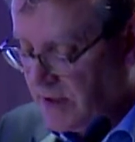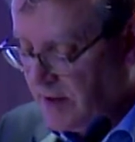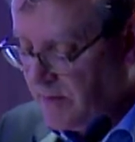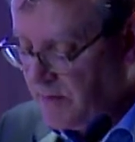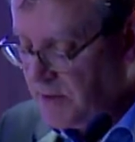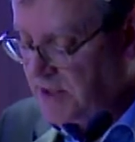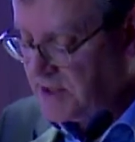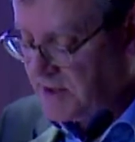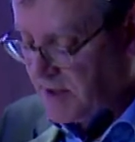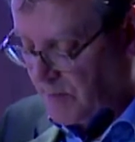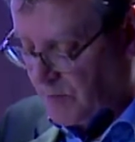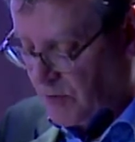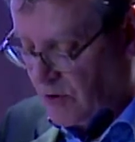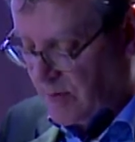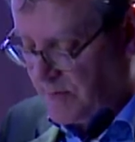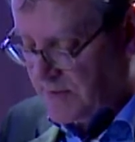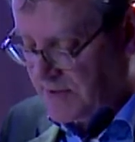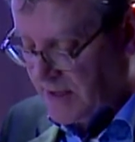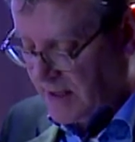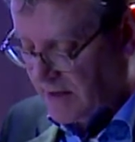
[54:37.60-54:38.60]
image that
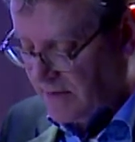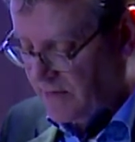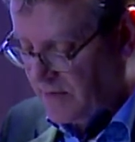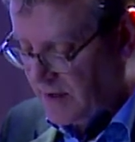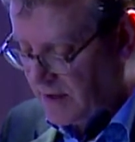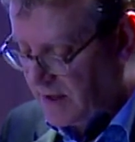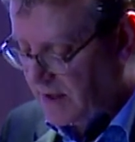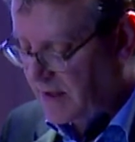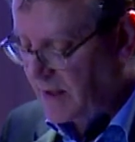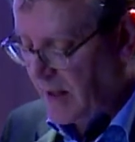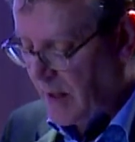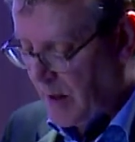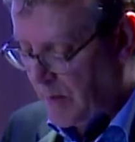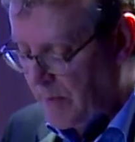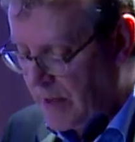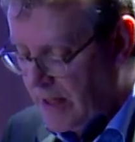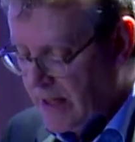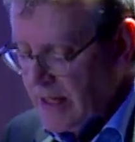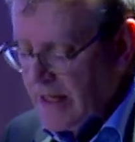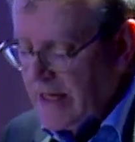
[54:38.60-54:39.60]
props that thinking up.
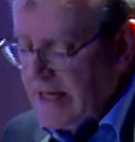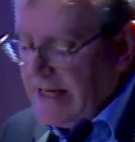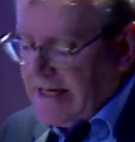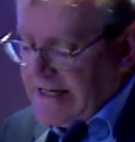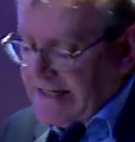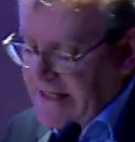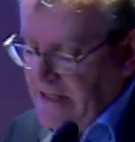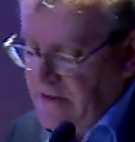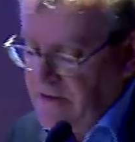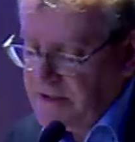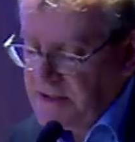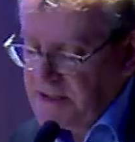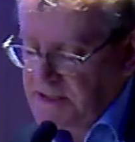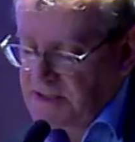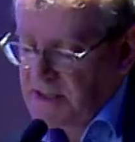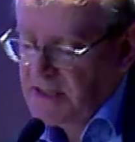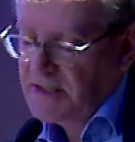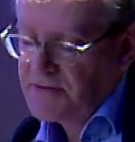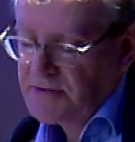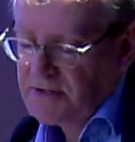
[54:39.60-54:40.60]

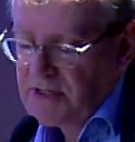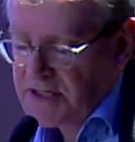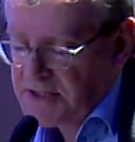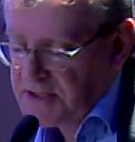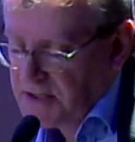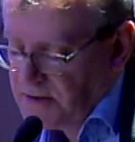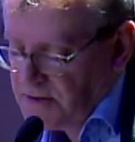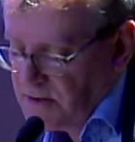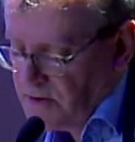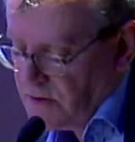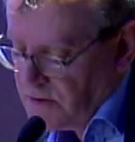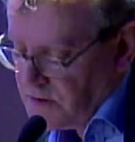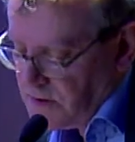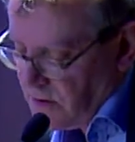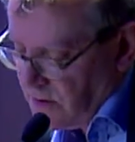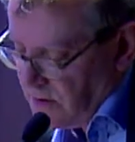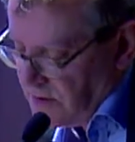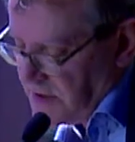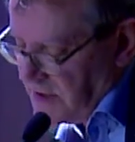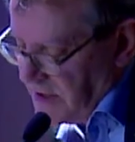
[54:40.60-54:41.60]
Derrida's introduction to
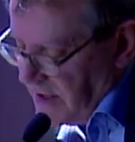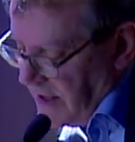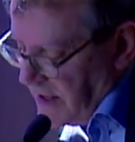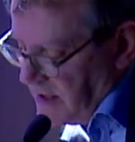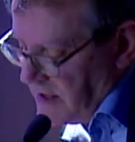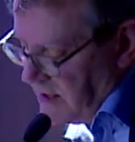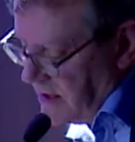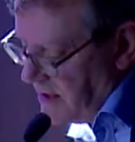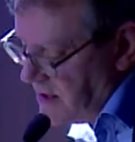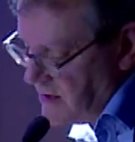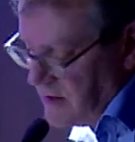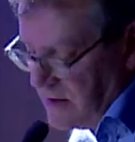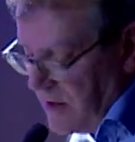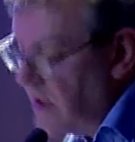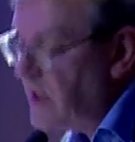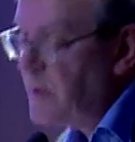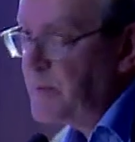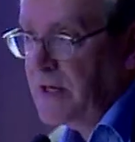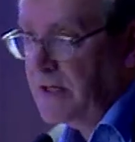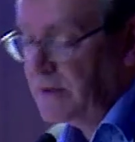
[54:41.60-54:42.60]
Husserl's text is
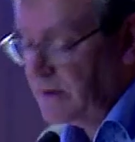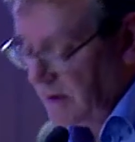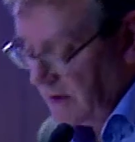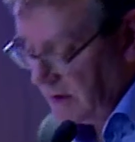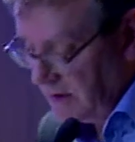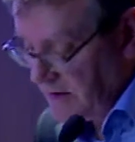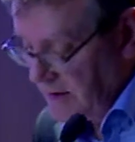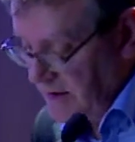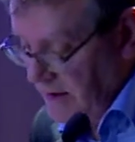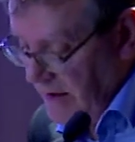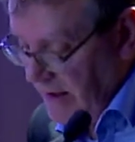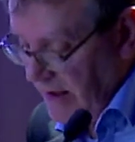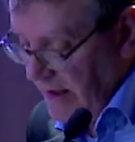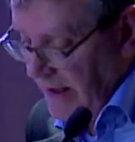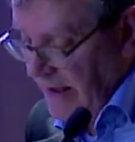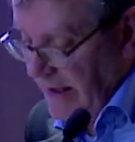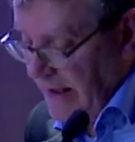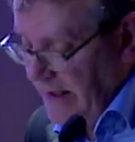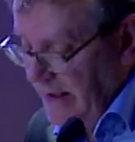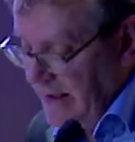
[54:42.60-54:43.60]
not about this.
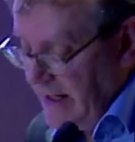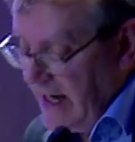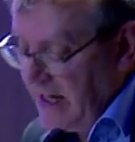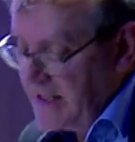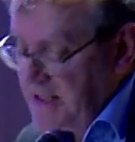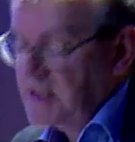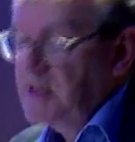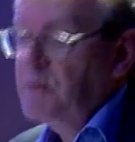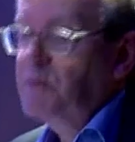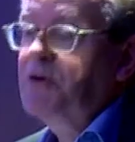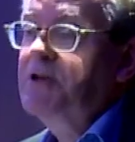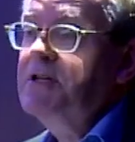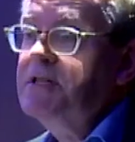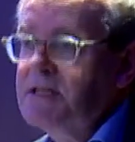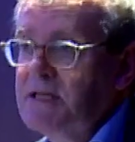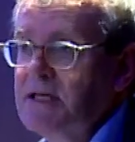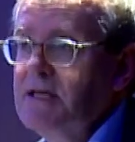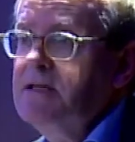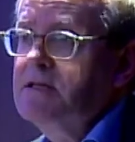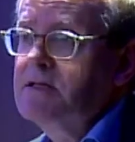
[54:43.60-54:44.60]
It actually
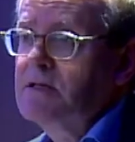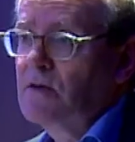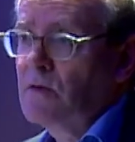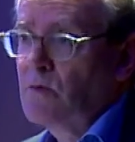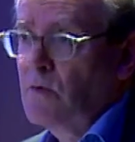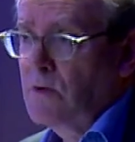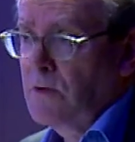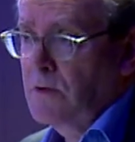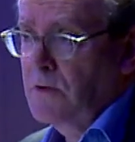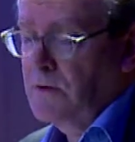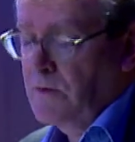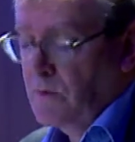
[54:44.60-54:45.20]
precedes the word